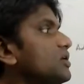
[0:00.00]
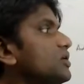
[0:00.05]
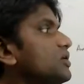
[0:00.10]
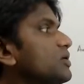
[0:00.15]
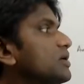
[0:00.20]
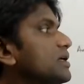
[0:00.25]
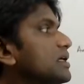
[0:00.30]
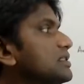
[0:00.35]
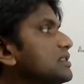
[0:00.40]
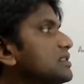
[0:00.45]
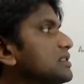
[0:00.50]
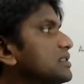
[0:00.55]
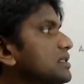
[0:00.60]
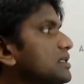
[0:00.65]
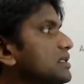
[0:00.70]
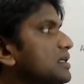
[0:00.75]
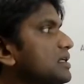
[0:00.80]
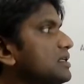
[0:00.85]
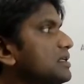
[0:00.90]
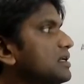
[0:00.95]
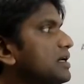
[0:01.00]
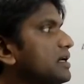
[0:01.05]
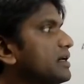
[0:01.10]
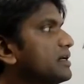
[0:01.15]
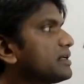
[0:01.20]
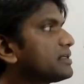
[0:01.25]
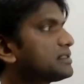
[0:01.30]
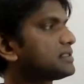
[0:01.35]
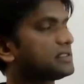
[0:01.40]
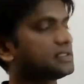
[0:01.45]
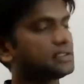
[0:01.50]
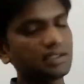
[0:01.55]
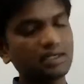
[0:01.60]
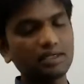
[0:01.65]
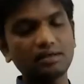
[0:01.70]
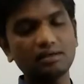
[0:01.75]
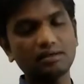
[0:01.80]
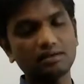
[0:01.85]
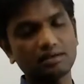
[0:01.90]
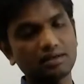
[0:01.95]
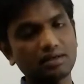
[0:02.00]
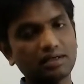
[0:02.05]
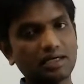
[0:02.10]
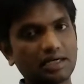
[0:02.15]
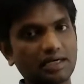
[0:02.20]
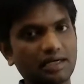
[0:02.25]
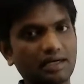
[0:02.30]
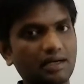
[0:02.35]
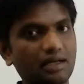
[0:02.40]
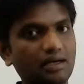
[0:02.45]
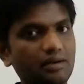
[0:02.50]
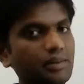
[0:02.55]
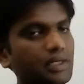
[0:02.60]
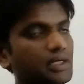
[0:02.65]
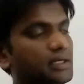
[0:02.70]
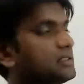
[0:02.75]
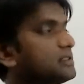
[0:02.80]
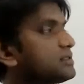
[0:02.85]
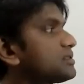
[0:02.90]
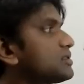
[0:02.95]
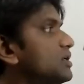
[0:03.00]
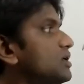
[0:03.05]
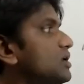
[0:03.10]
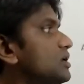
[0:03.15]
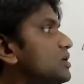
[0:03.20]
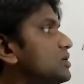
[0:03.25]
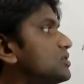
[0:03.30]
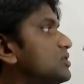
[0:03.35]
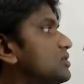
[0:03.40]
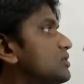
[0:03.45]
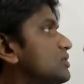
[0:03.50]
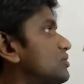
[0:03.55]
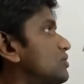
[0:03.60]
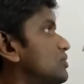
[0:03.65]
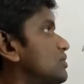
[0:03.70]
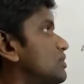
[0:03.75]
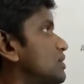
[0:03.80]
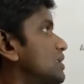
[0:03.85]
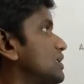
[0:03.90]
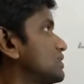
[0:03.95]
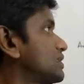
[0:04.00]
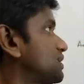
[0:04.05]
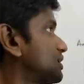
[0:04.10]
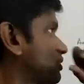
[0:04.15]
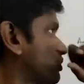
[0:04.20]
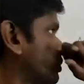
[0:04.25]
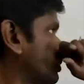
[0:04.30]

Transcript: you can see in current assets and current liabilities. So you're going to consider